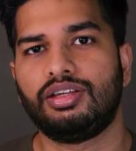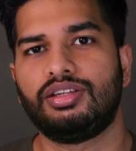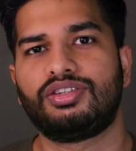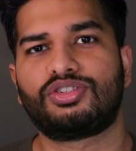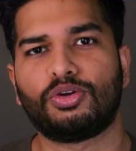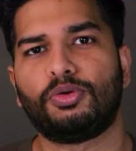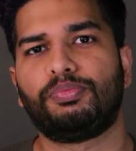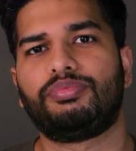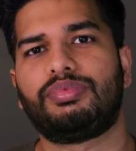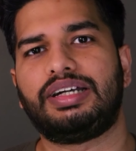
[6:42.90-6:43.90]
So
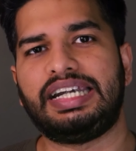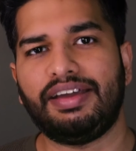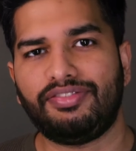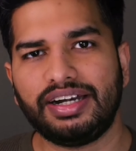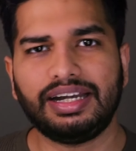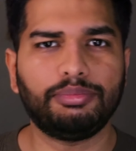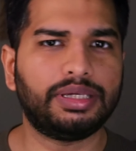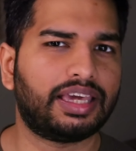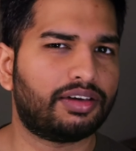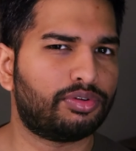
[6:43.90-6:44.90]
definitely be
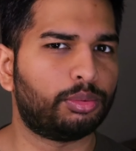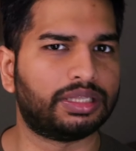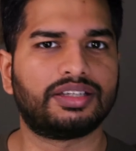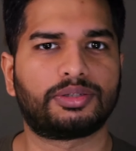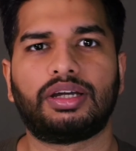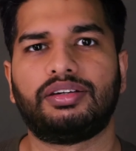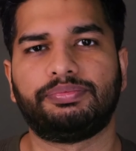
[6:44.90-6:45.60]
careful with this one.